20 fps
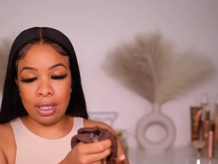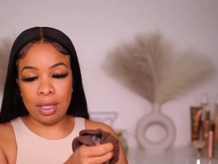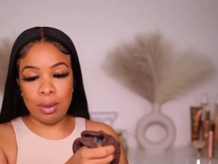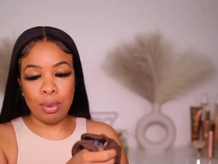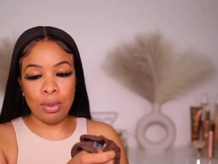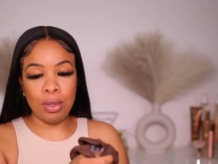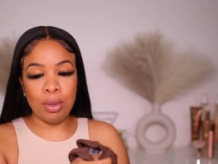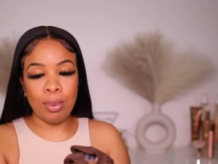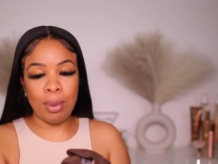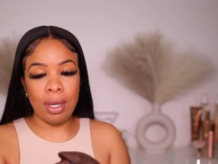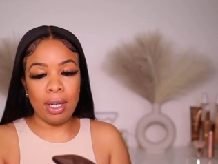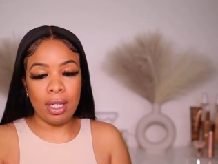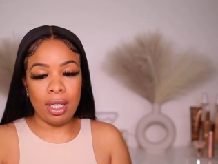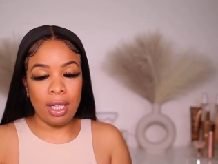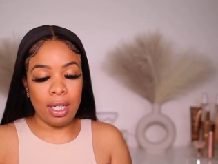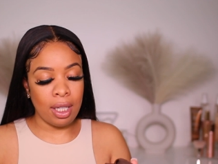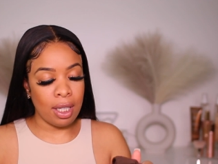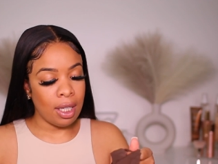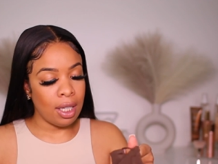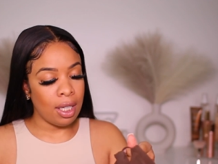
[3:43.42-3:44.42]
to the pool
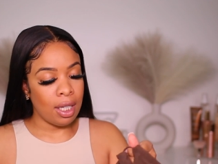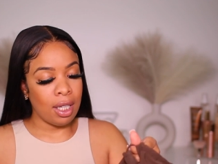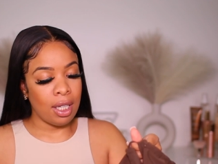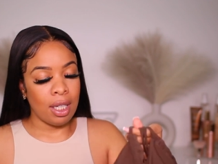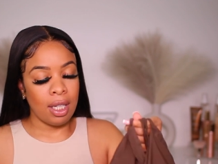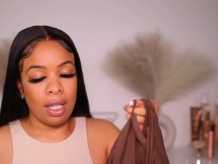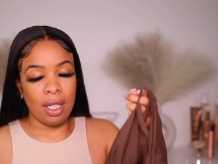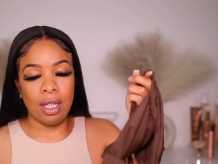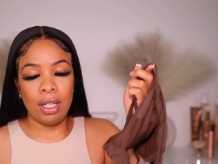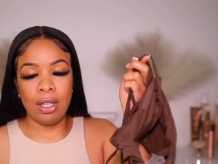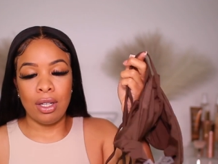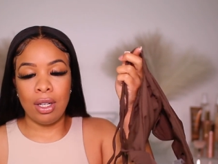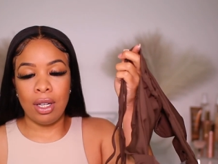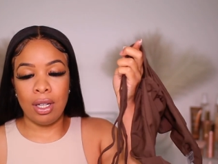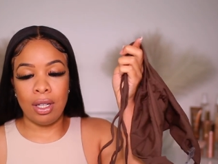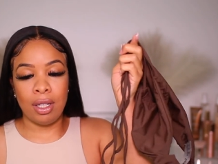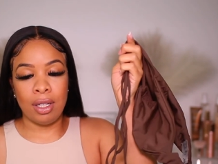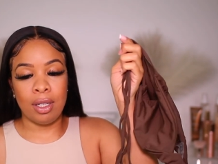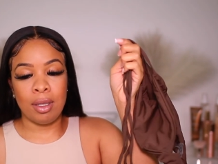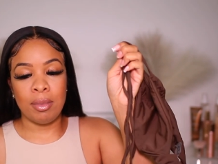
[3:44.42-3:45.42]
party,
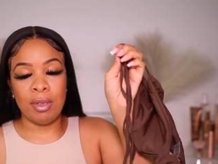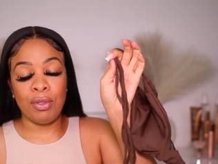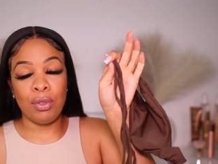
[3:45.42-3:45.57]
um,